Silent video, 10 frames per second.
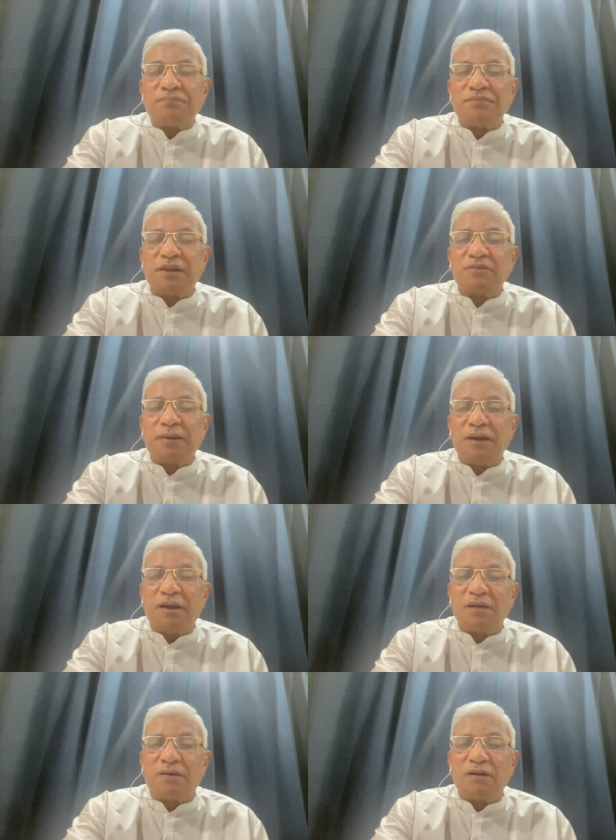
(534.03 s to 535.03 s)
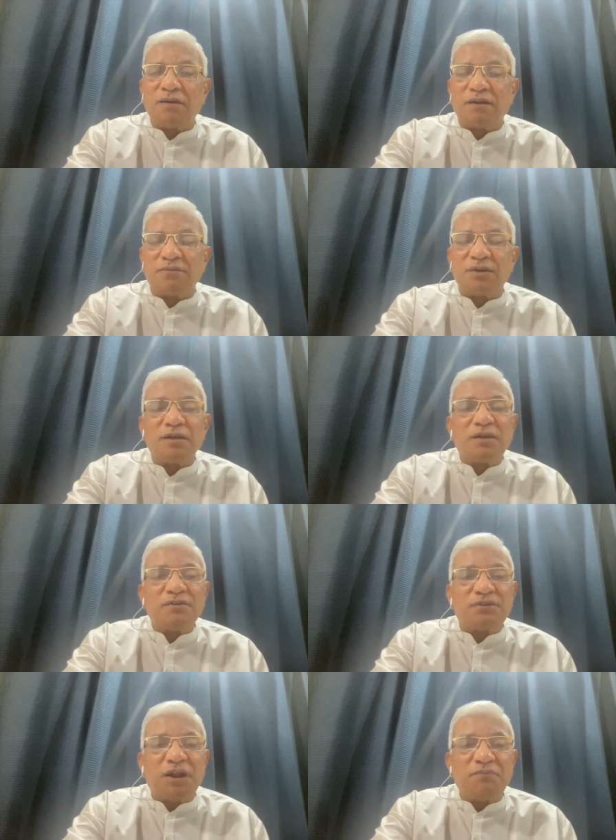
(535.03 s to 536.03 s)
That's why I call it as
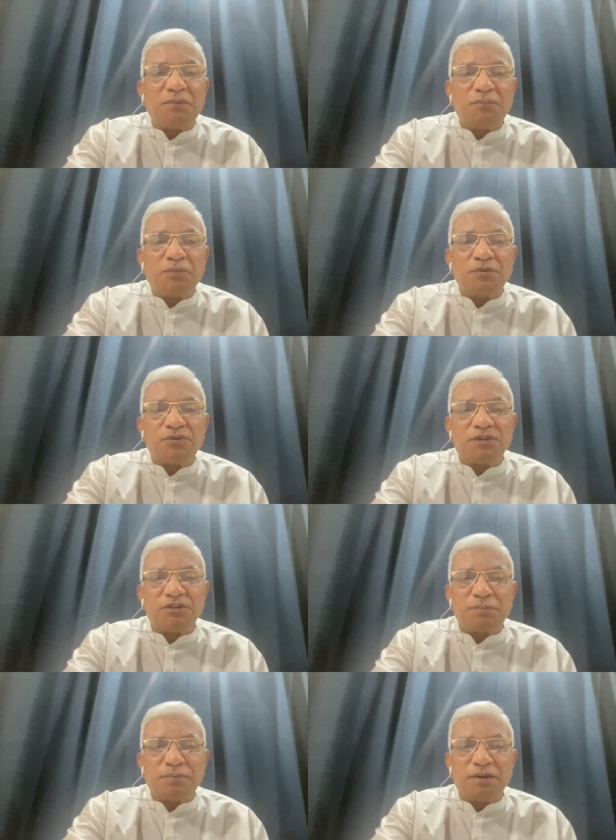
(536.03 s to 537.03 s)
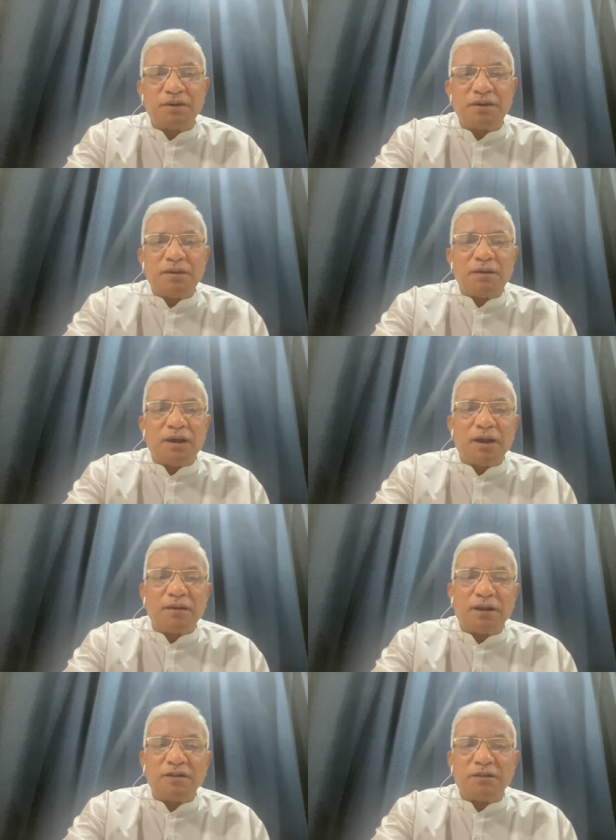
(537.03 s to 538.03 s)
self-imposed discipline,
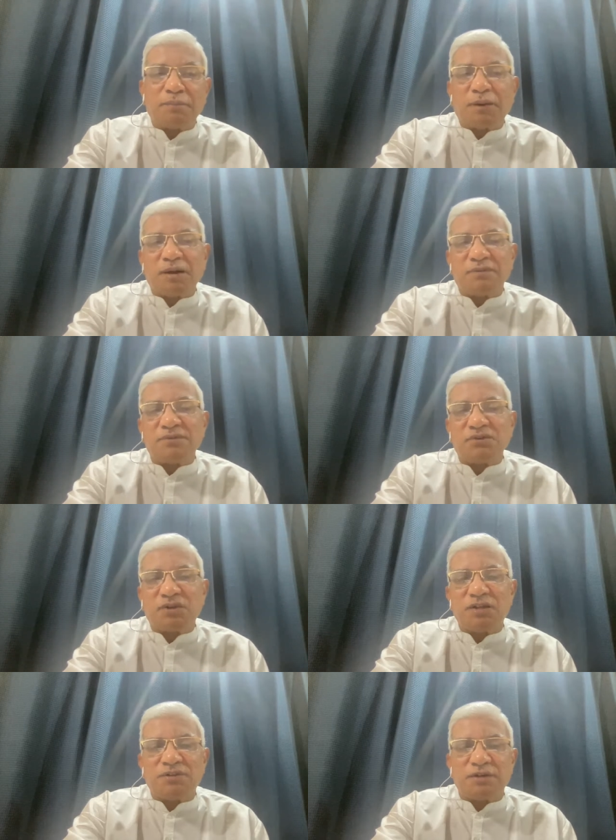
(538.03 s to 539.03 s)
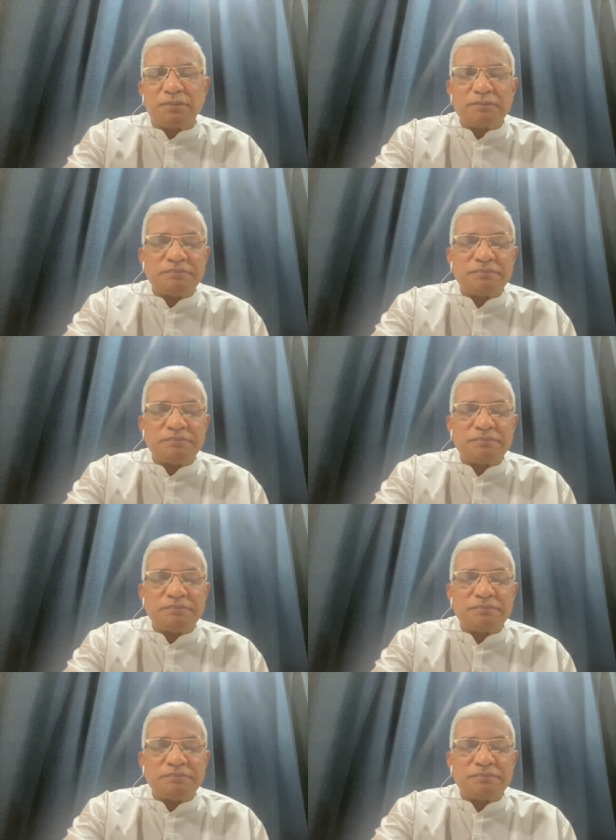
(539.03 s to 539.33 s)
and that is the part of this culture.